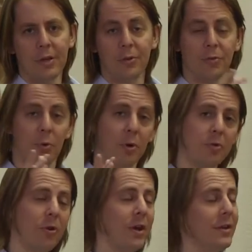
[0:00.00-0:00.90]
So if you want
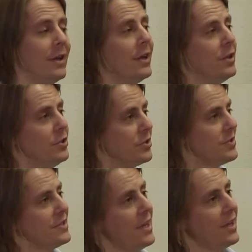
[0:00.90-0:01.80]
to try it,
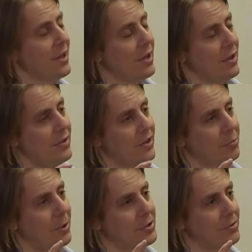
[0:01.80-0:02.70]
just take the
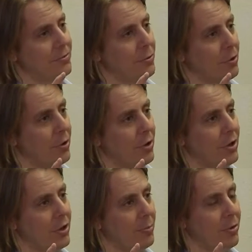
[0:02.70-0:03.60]
expression for
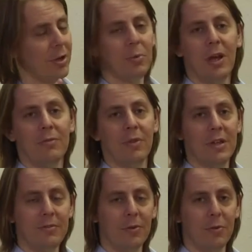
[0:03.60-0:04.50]
the plane wave, or the
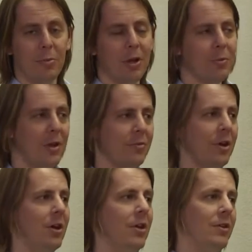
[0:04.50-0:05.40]
E field of a plane wave,
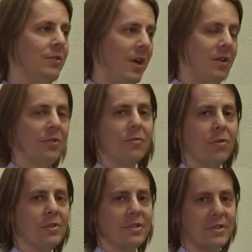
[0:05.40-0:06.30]
take its
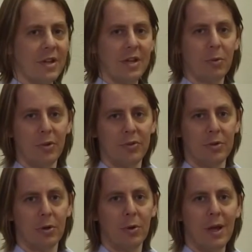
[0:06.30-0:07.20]
divergence, set it equal to
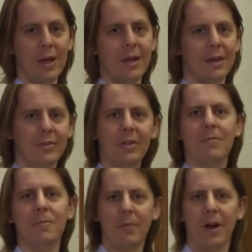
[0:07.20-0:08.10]
zero, and see
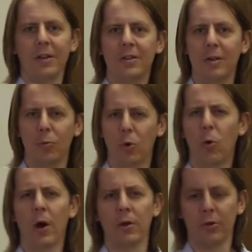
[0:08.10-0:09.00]
if you find it
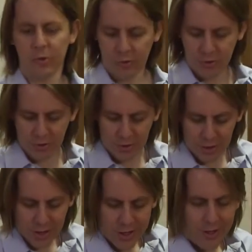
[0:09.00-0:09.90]
requires
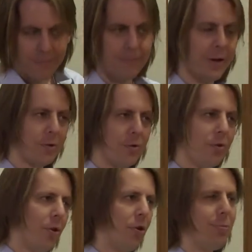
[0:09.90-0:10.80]
certain
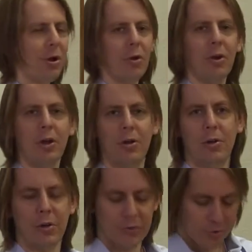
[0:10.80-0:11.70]
vectors are
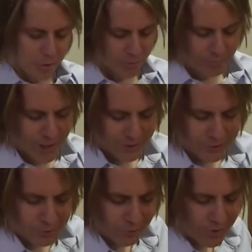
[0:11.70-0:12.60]
parallel and certain
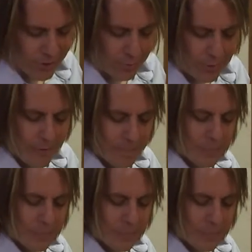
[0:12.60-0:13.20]
magnitudes are equal.